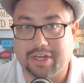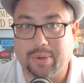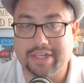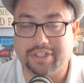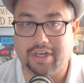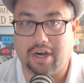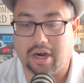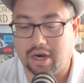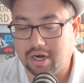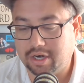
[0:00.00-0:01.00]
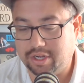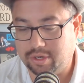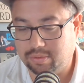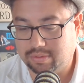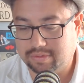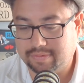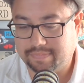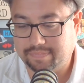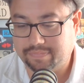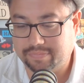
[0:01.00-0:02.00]
a question Are you
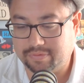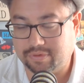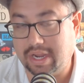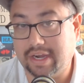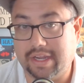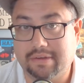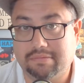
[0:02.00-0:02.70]
ready?